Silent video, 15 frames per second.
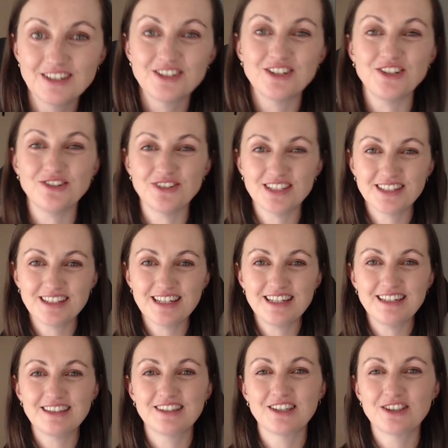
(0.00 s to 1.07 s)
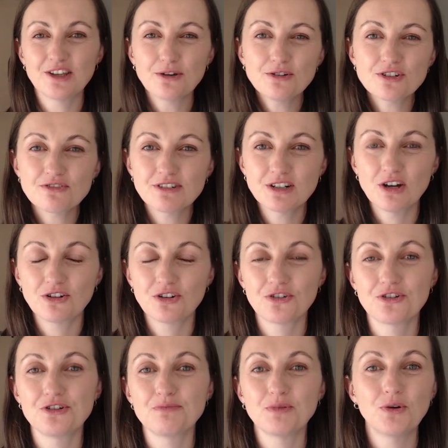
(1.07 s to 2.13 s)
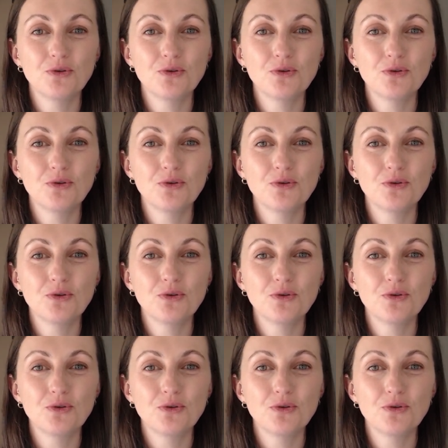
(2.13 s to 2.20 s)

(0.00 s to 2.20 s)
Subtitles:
So you see that those are in our group